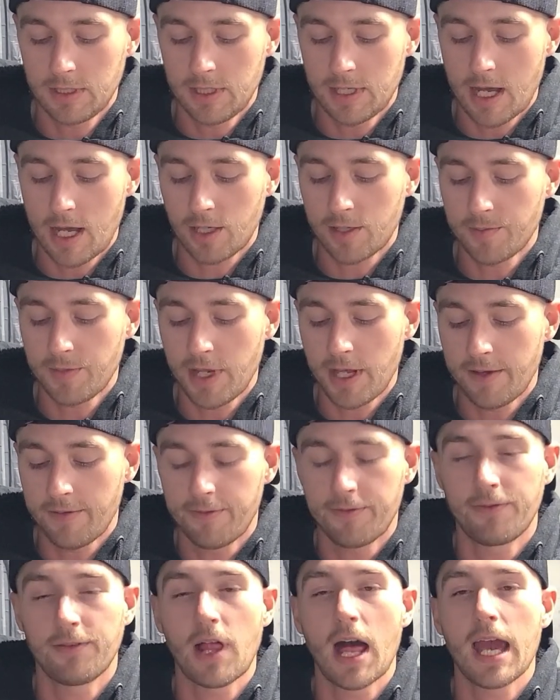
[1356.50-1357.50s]
How come they
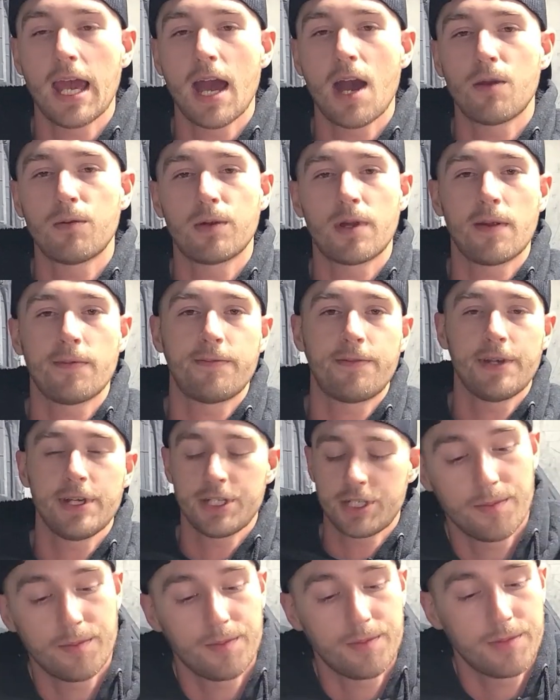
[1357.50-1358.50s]
fly out when I'm
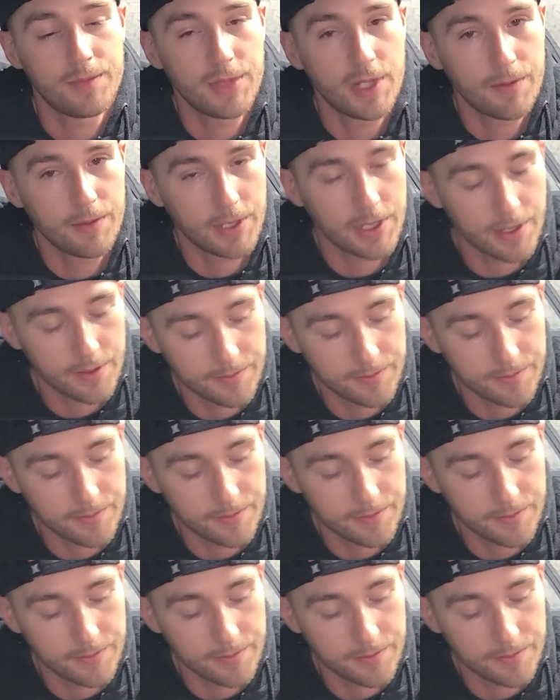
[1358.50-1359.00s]
fishing? There we go.